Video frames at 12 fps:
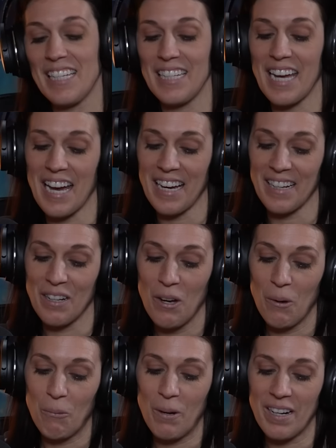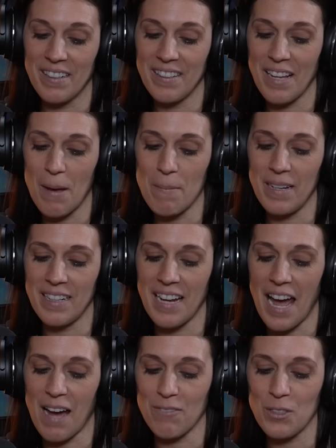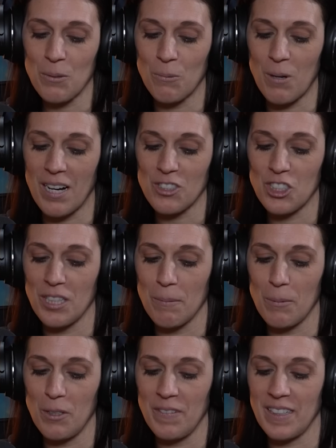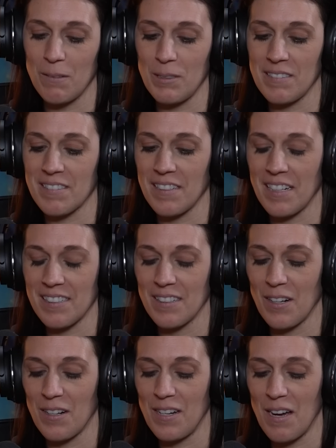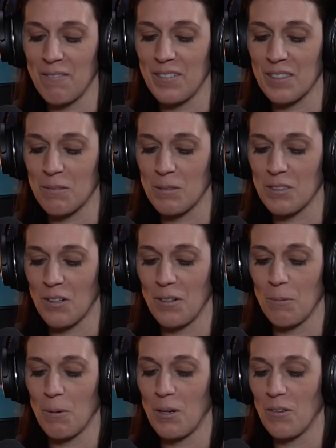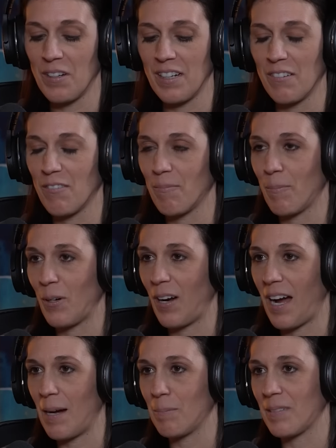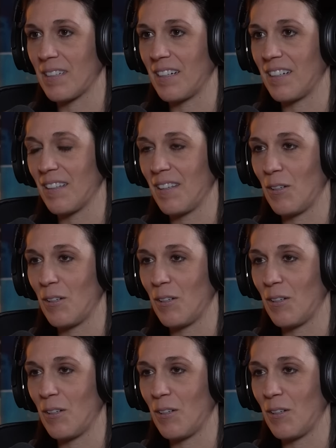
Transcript: Yeah. Well, I mean, after watching the movie that we selected on Netflix, we started wondering if perhaps the